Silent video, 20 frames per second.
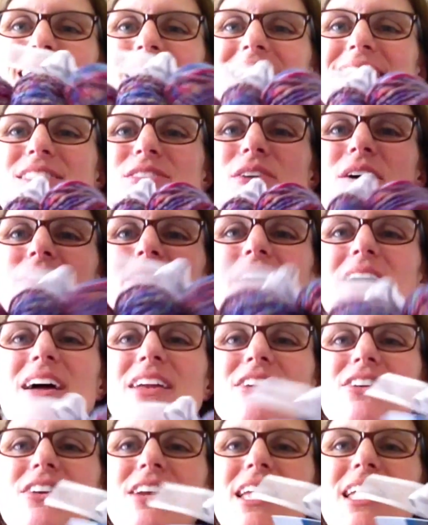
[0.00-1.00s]
So I have
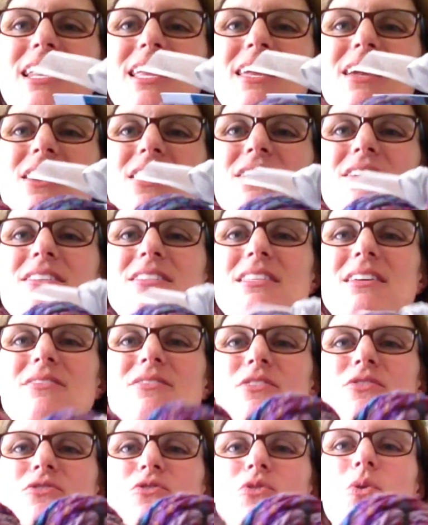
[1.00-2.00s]
180 yards of
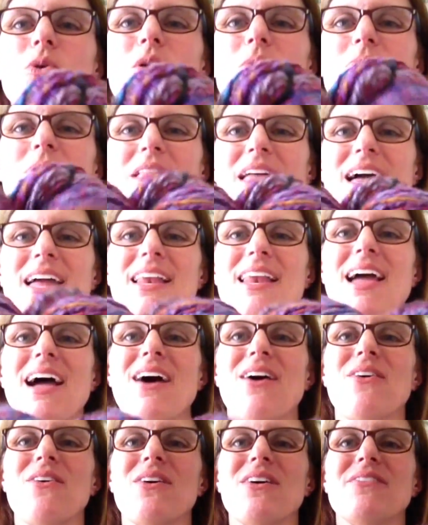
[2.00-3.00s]
a 4-ply
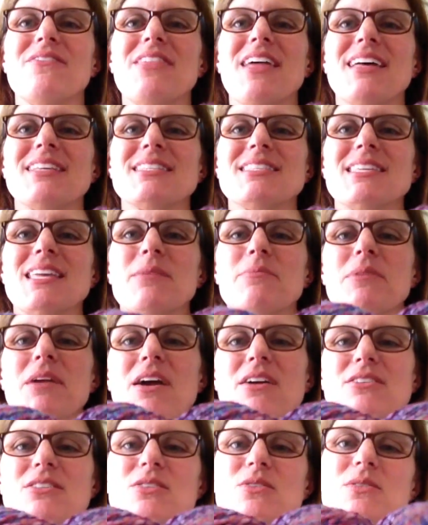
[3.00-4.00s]
now of that same
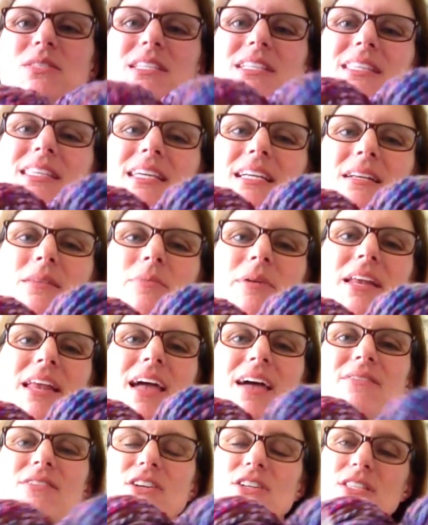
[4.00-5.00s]
yarn. So it's a little bit
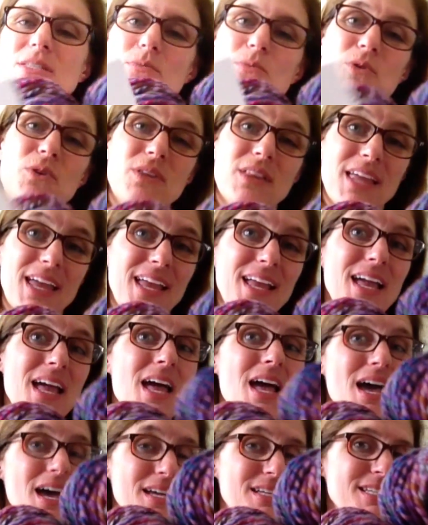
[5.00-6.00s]
heavier. It's more like
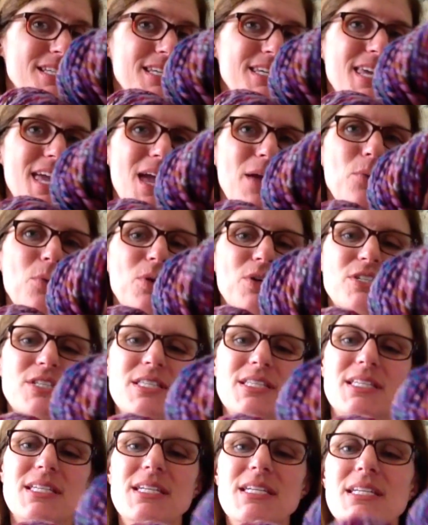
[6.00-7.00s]
a DK
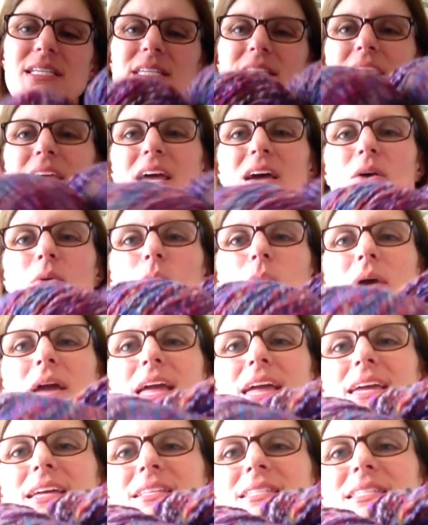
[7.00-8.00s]
worsted
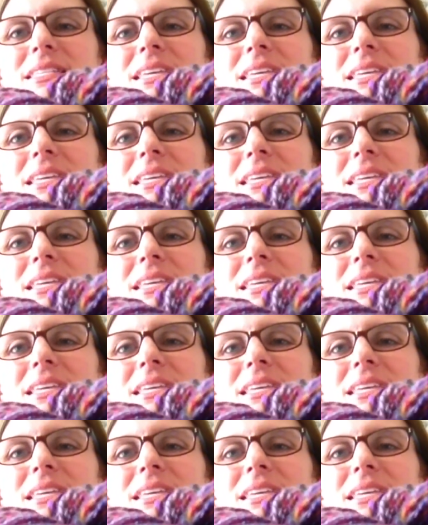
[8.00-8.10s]
weight